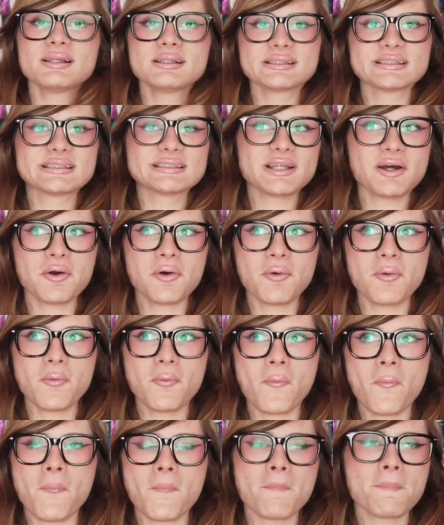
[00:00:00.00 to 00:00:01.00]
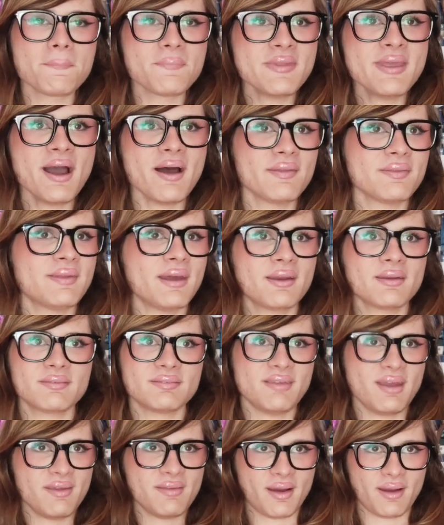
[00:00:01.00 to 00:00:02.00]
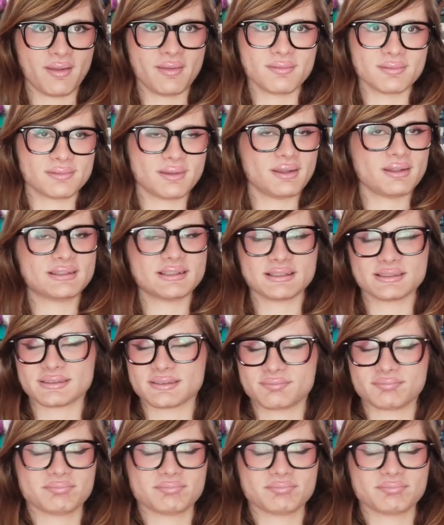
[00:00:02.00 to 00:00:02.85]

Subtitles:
So yeah, then they died. They just